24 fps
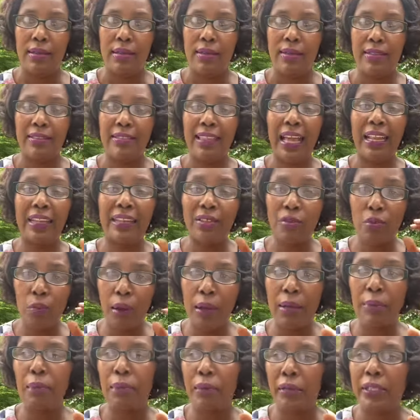that is
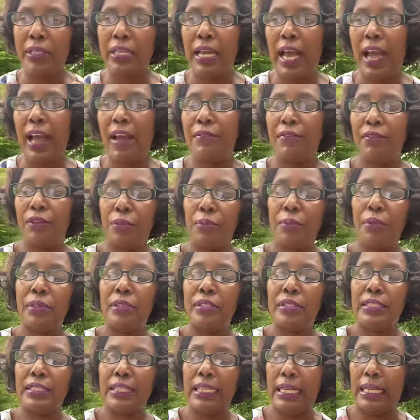one point i have to put
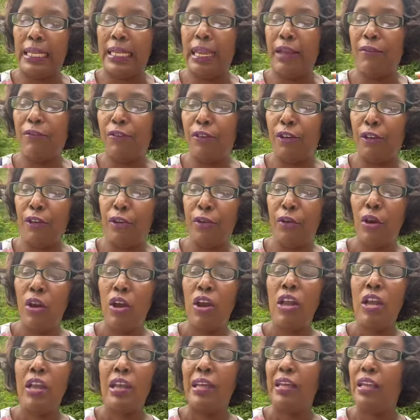it clear for you
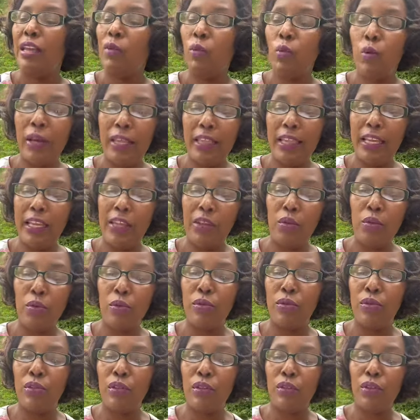whether you
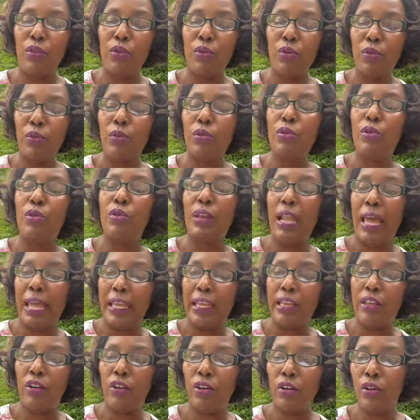you you like
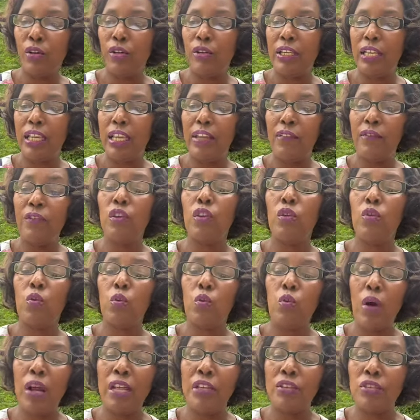it or not if you
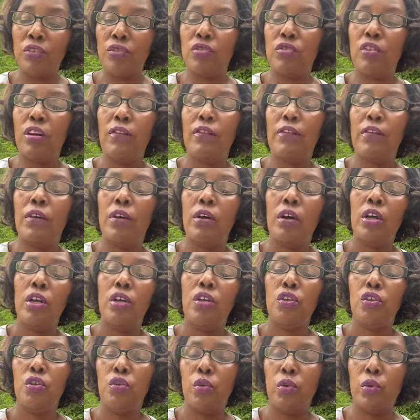want to travel
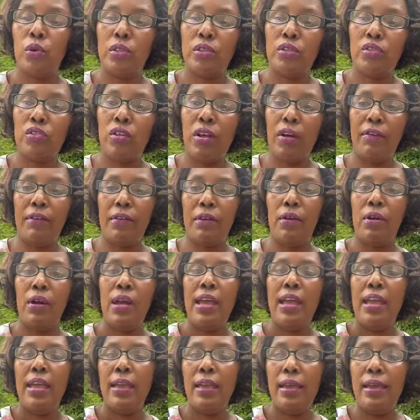you will travel
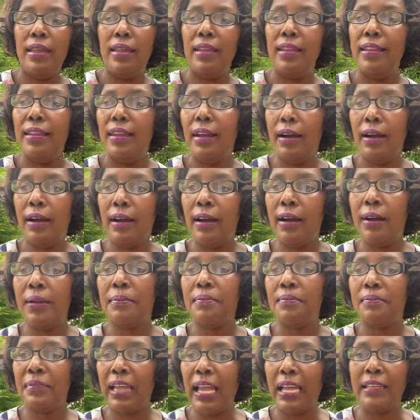and um
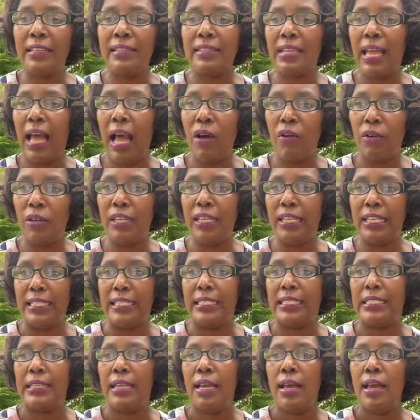that is how it
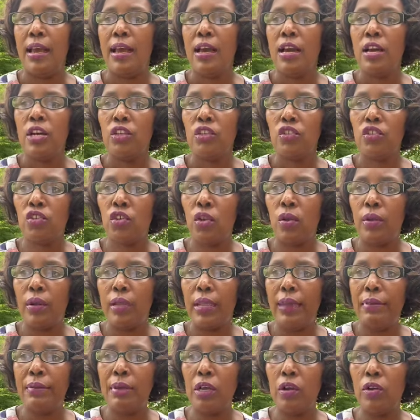is so
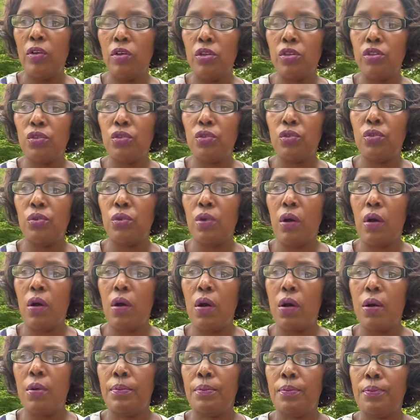let me go to
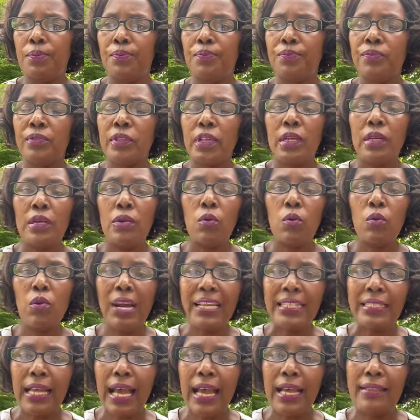um
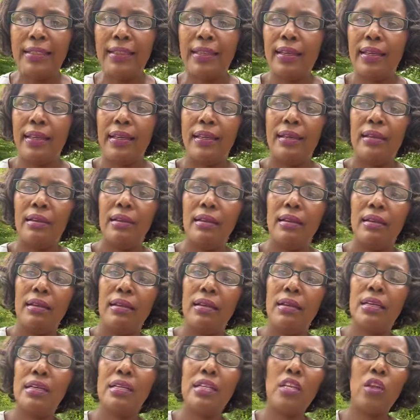what are the
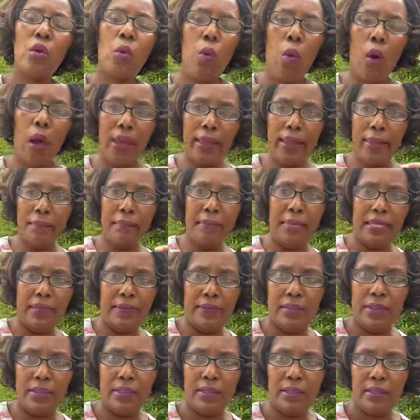
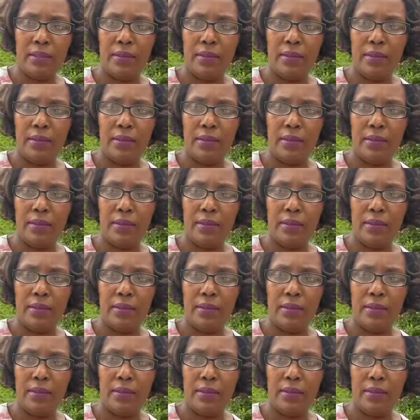requirements